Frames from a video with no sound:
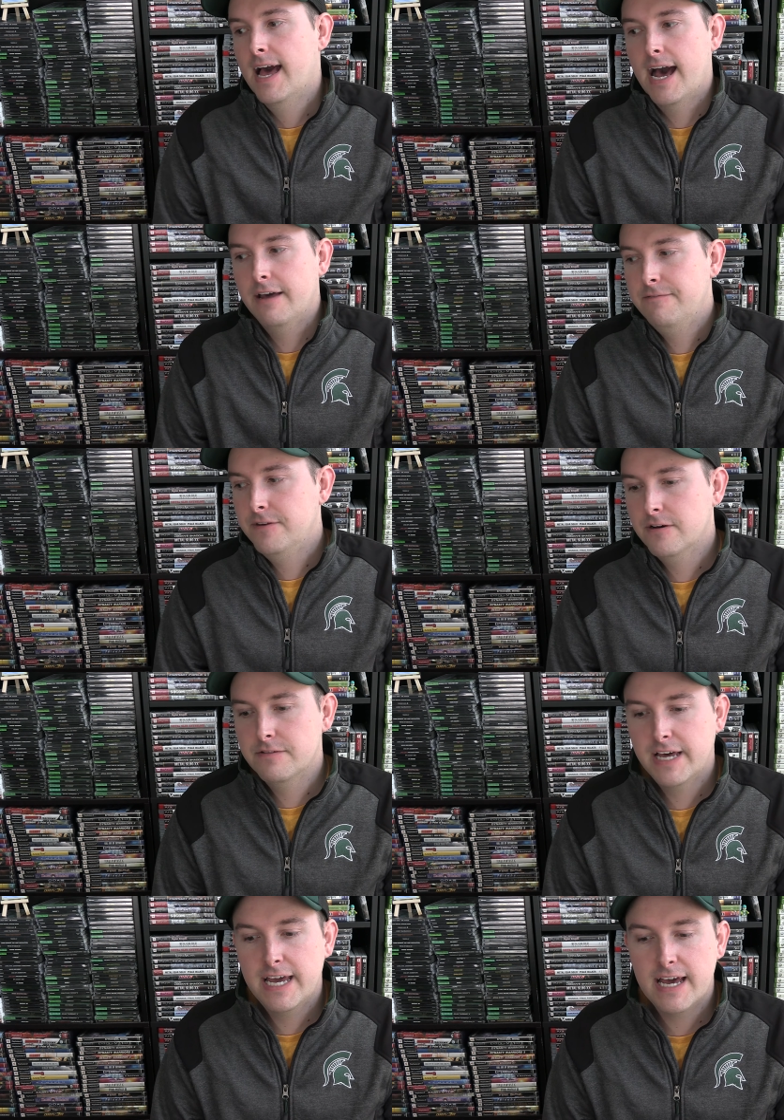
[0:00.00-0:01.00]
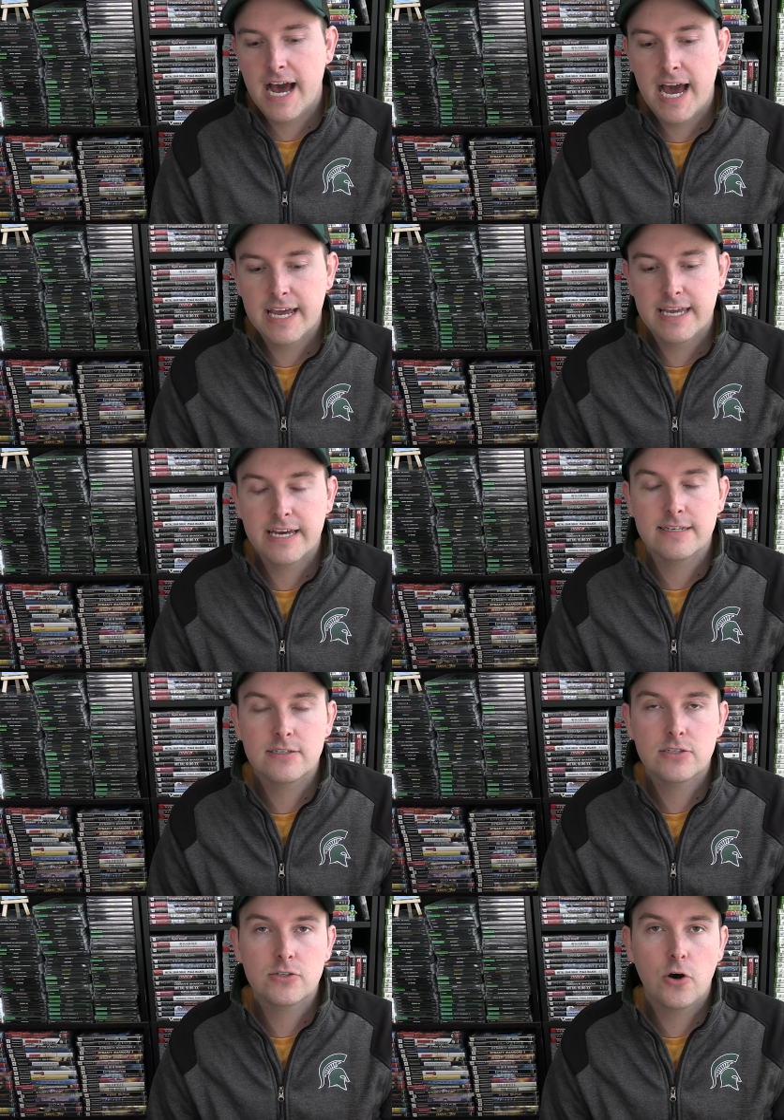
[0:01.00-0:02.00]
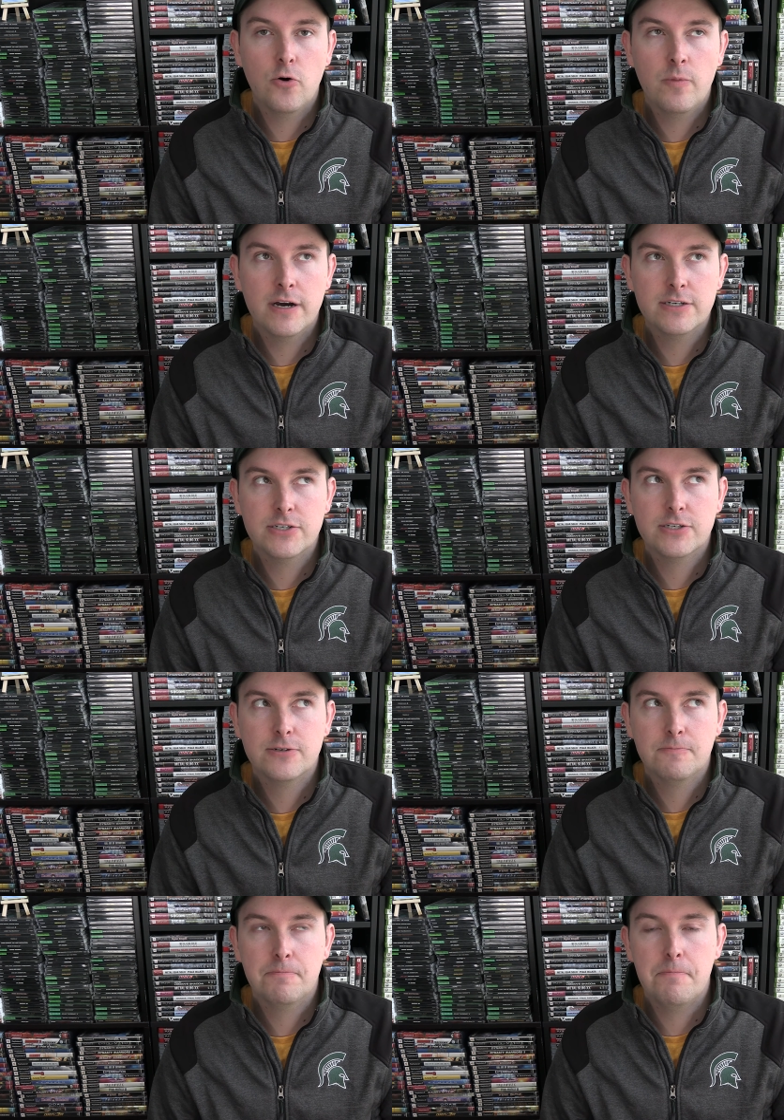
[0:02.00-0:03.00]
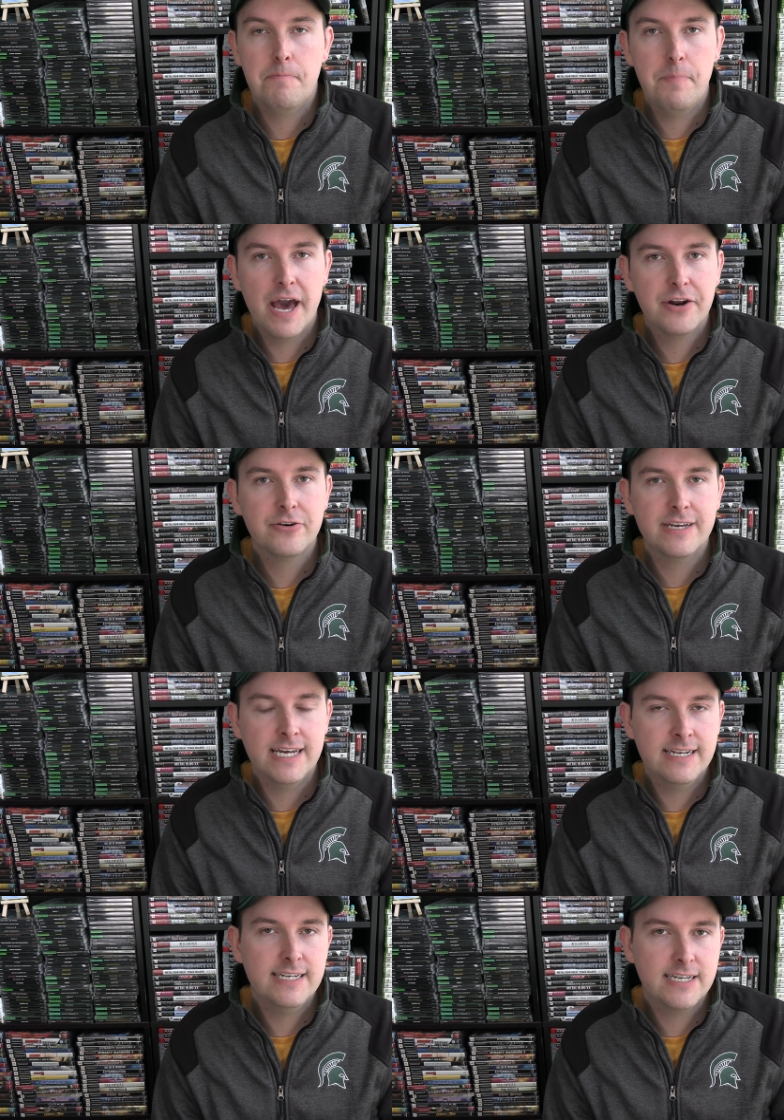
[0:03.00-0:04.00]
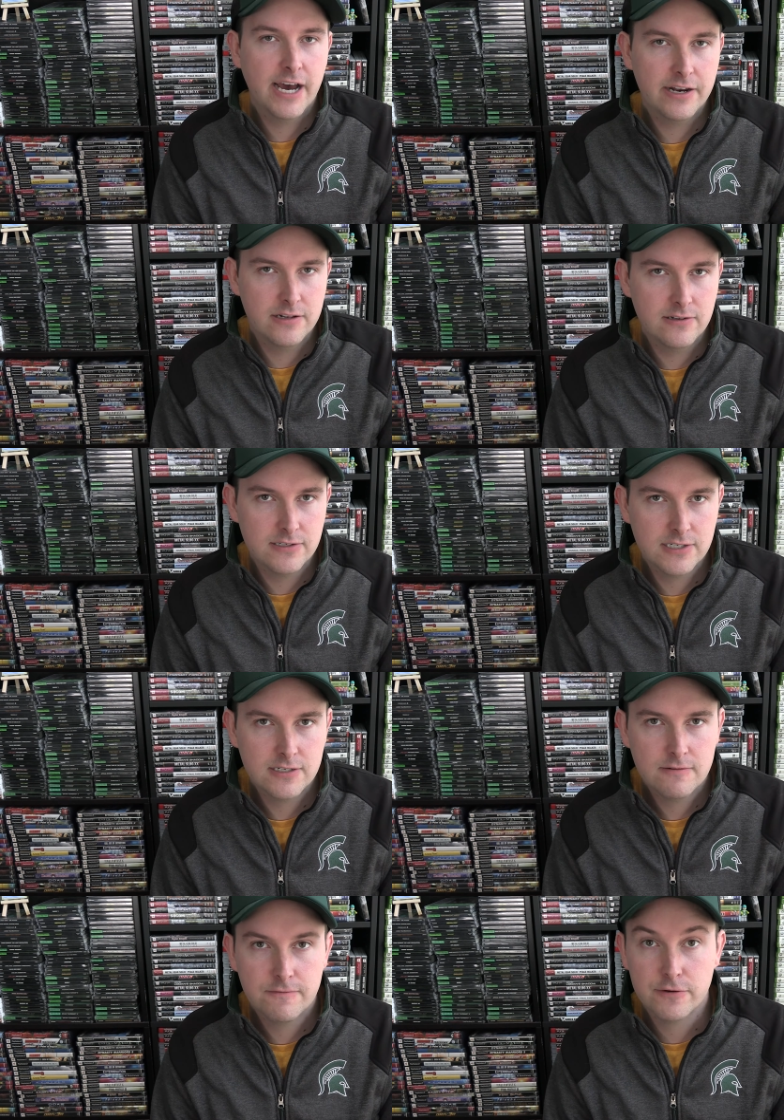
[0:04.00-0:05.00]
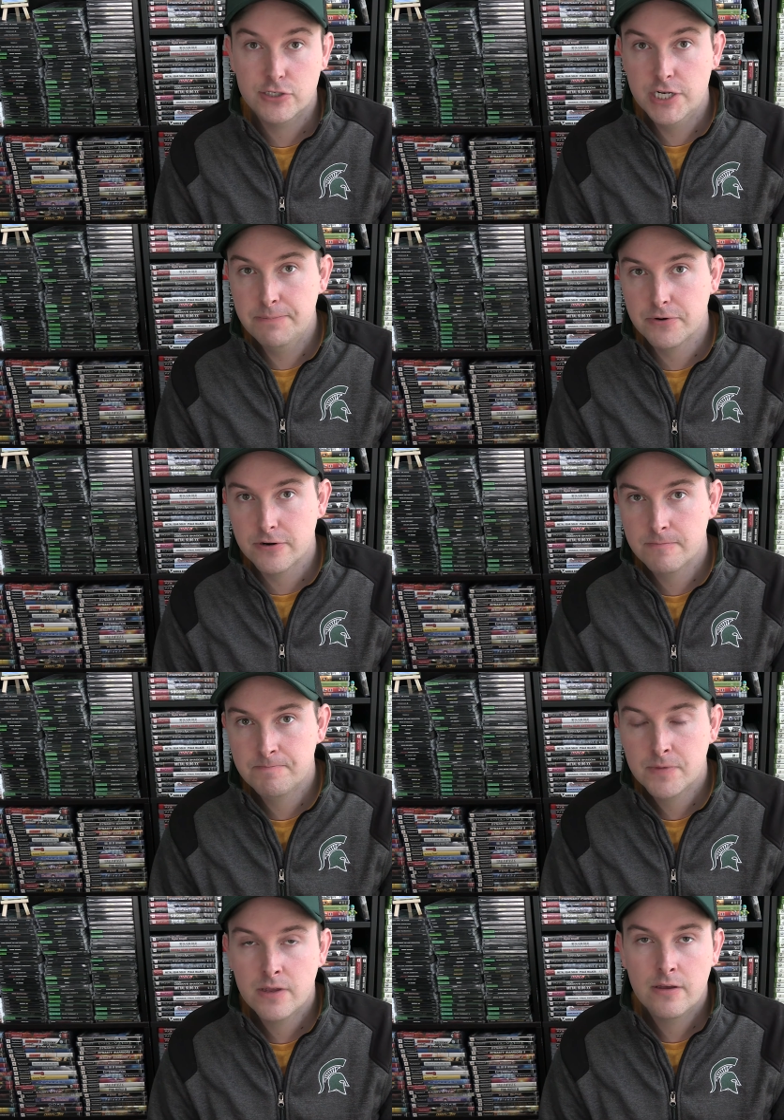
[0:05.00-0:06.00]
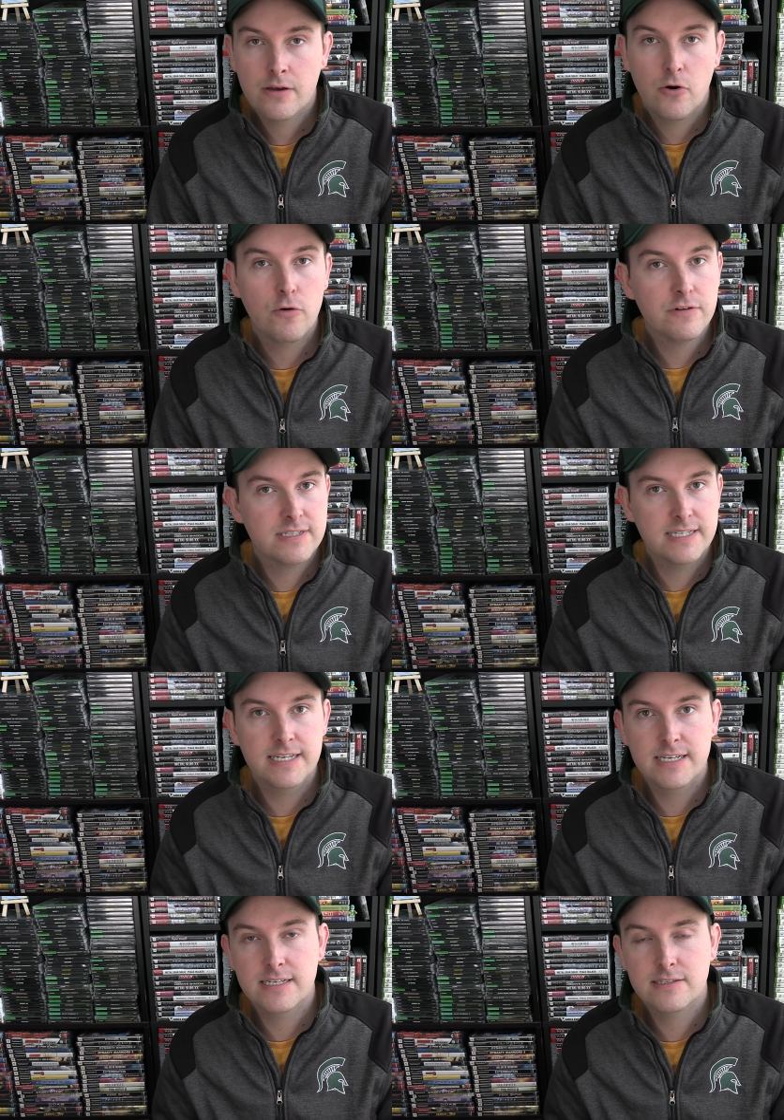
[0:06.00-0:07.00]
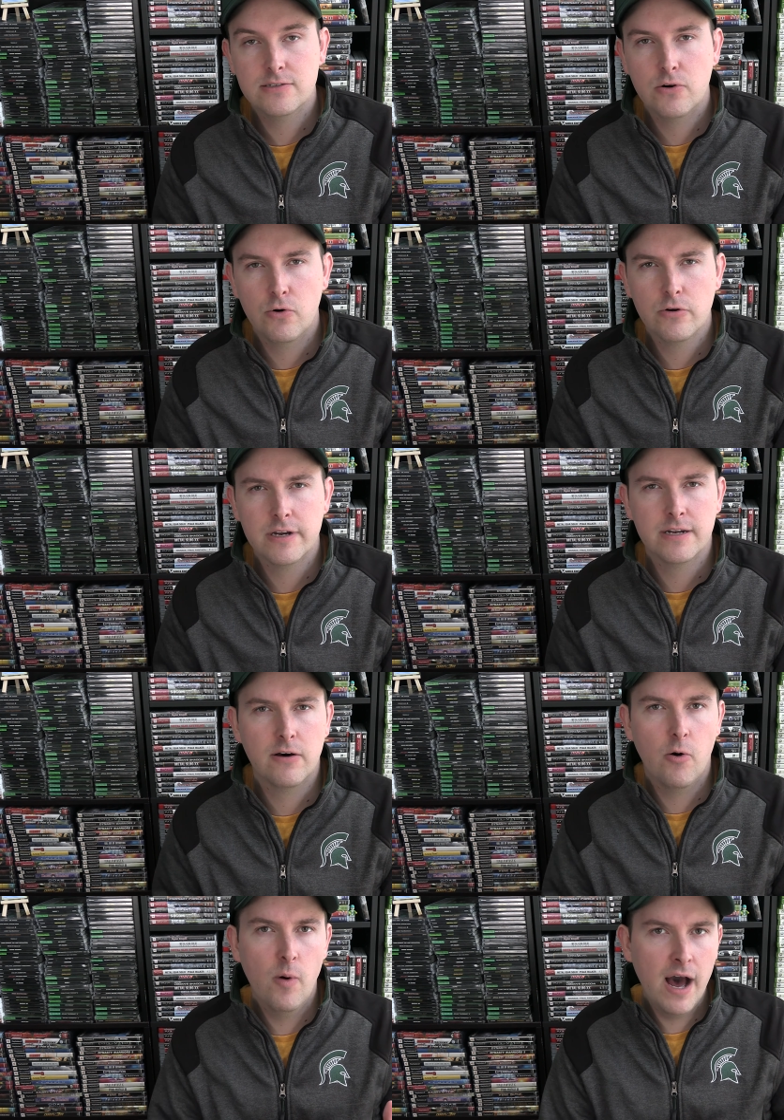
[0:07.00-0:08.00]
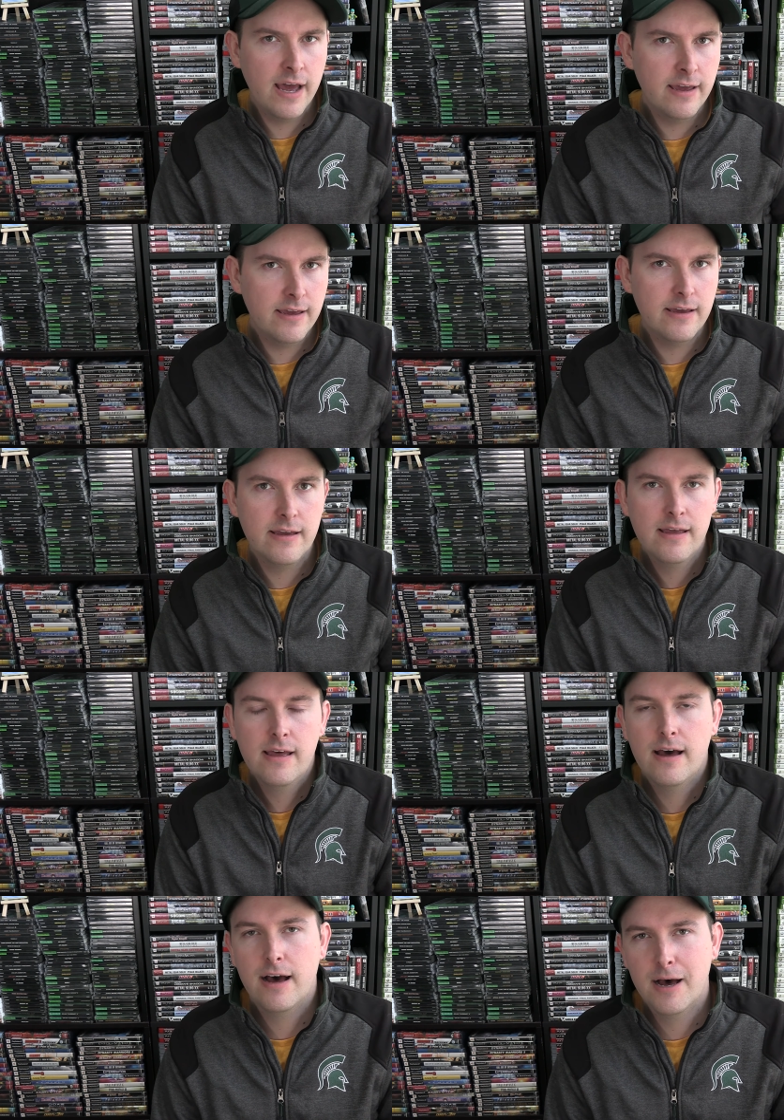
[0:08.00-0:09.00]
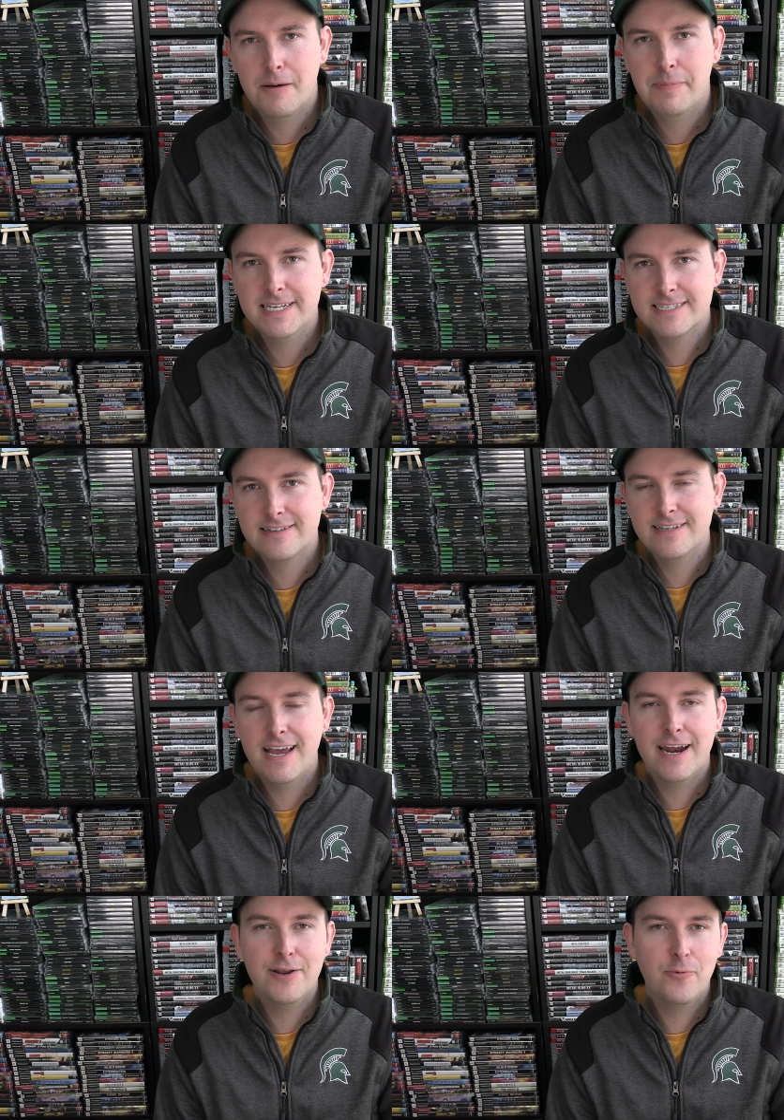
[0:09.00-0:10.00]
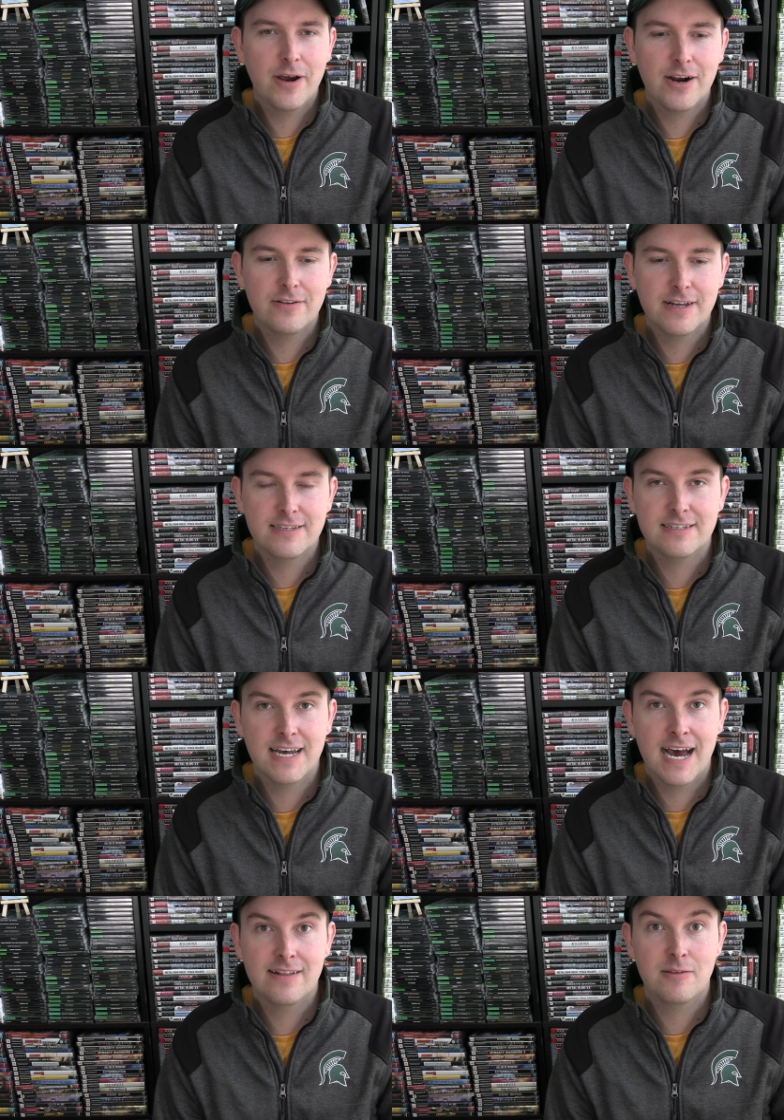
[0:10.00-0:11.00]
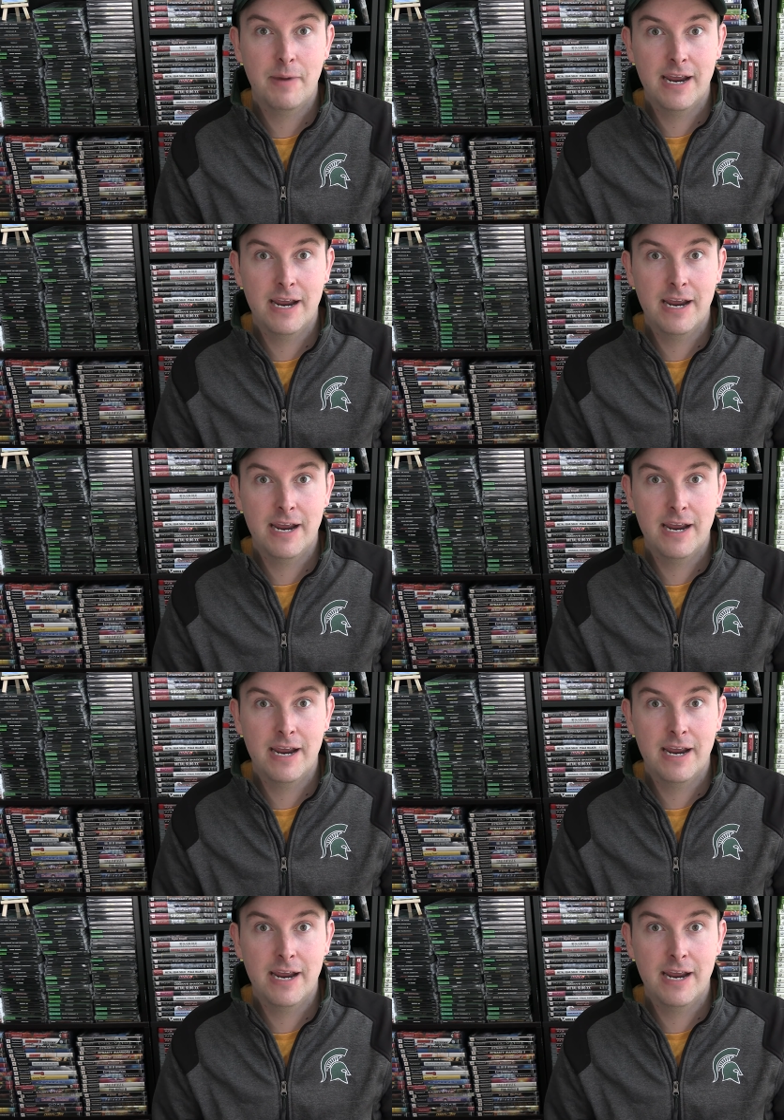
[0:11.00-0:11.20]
I feel that I get so much better indie titles for cheaper overseas or in Hawaii, basically anywhere that's not the